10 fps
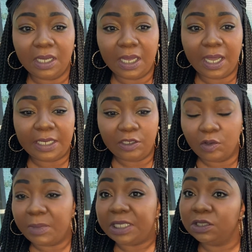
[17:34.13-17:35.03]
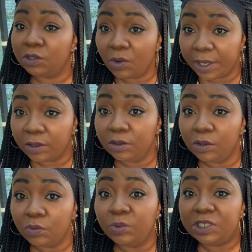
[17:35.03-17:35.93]
I know my soil,
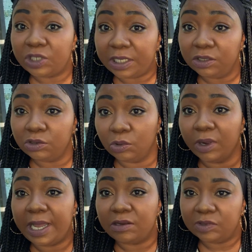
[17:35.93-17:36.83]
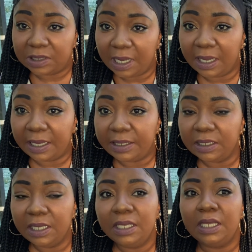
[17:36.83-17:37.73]
which I store outside,
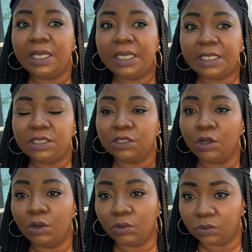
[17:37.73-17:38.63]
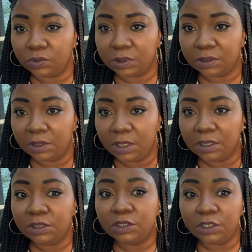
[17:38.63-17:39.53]
is cold.
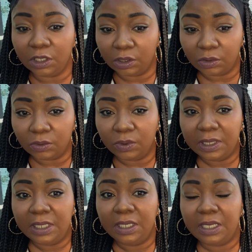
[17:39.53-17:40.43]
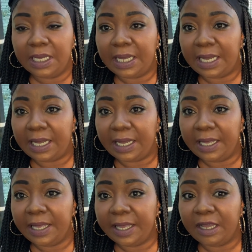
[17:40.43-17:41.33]
So I
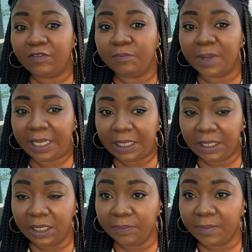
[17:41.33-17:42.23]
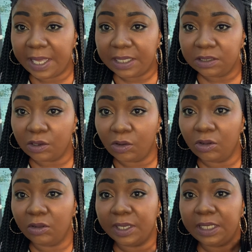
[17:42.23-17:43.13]
have my heat mats
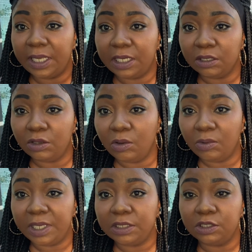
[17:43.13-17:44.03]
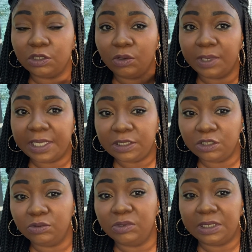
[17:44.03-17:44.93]
on and going, so as
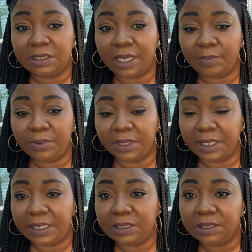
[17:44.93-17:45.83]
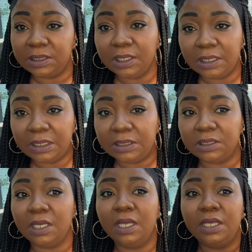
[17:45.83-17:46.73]
soon as I plant seeds,
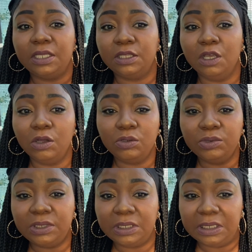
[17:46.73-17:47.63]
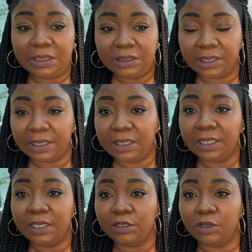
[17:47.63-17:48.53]
those seeds can
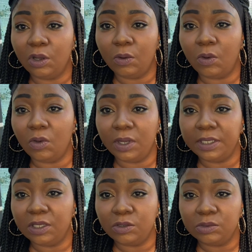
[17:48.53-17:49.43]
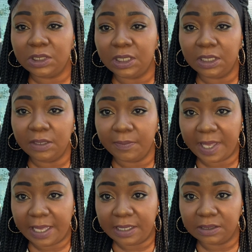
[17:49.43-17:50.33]
then go on those heat
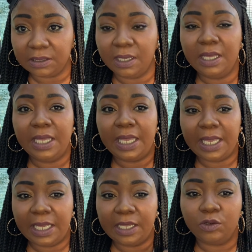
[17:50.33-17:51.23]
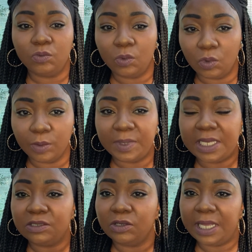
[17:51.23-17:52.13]
mats and warm.
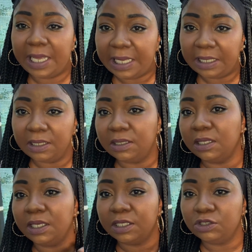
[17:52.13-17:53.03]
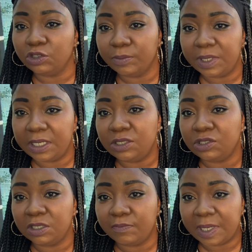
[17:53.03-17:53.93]
That's going to aid in germination
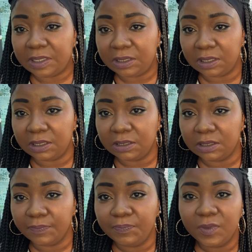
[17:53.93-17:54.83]
of my seeds.